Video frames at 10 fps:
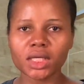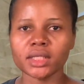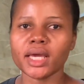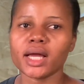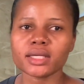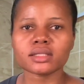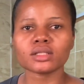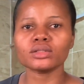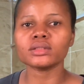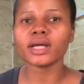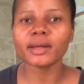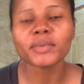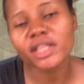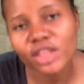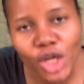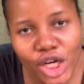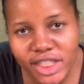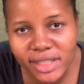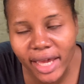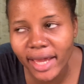Yeah, it's on. Happy
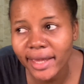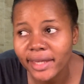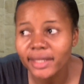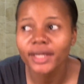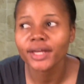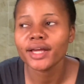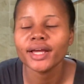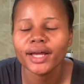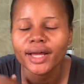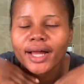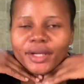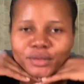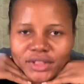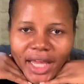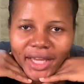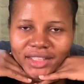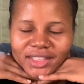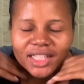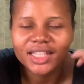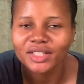Thursday. I look tired.
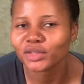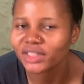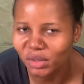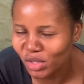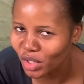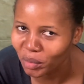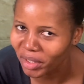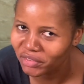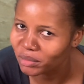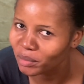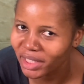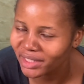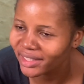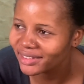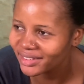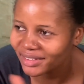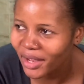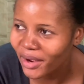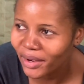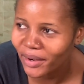That's because I'm just coming back from the market.
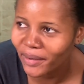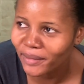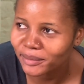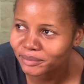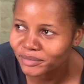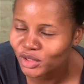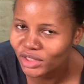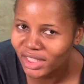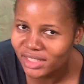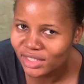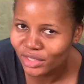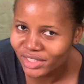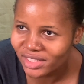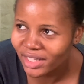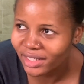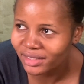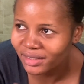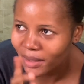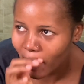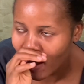Today is Thursday.
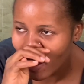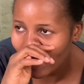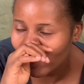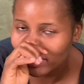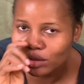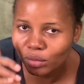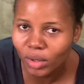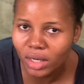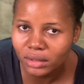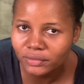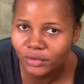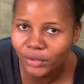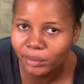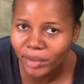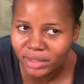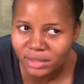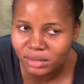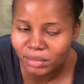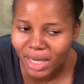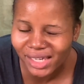I went to work for a bit,
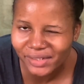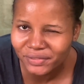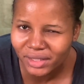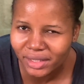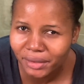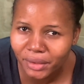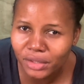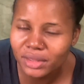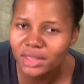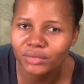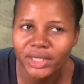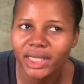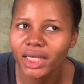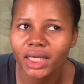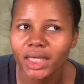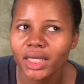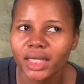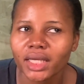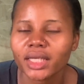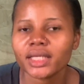but I left there around 3.
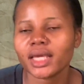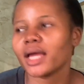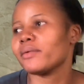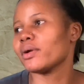Yeah,